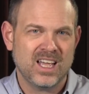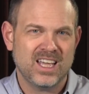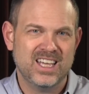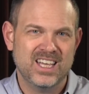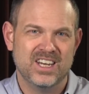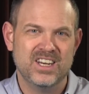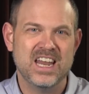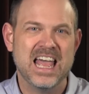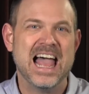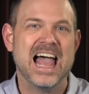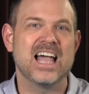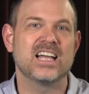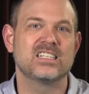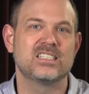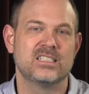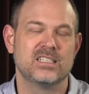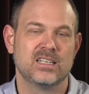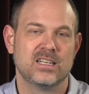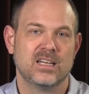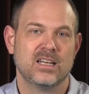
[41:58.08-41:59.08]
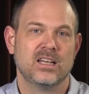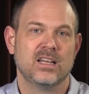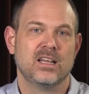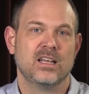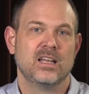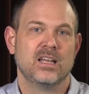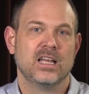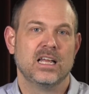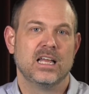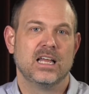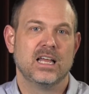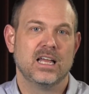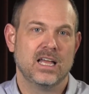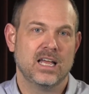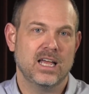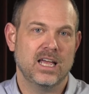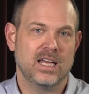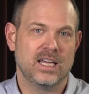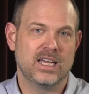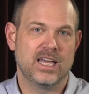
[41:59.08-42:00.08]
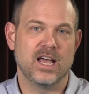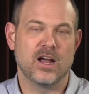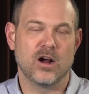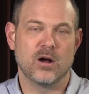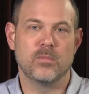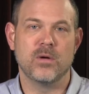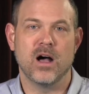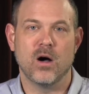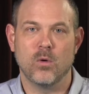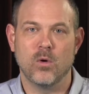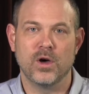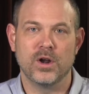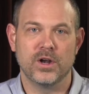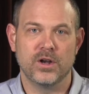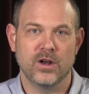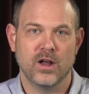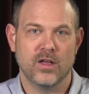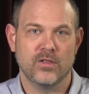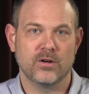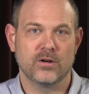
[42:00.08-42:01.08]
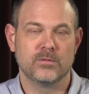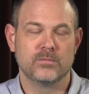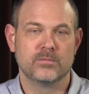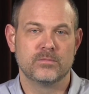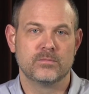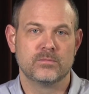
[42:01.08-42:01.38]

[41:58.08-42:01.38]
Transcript: connect and care about one another.